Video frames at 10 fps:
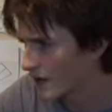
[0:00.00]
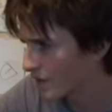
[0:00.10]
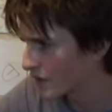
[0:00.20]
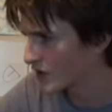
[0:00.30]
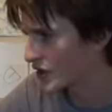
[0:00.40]

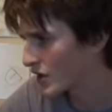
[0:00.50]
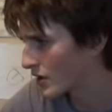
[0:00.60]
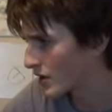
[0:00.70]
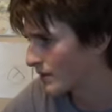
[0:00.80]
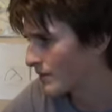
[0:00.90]
for
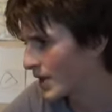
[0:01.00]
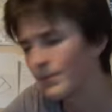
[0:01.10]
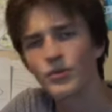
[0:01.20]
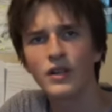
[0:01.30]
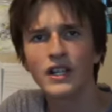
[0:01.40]
sure. A
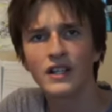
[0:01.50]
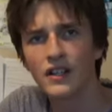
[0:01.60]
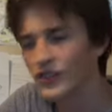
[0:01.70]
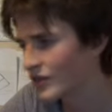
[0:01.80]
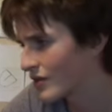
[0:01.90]
pretty
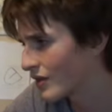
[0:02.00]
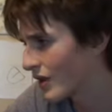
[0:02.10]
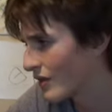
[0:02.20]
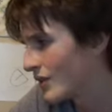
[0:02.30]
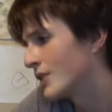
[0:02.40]
nice
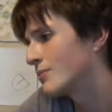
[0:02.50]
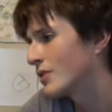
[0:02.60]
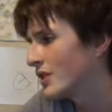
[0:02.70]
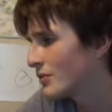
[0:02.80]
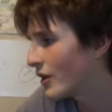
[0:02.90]
logo.
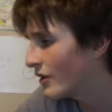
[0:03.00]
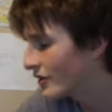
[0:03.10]
Pretty well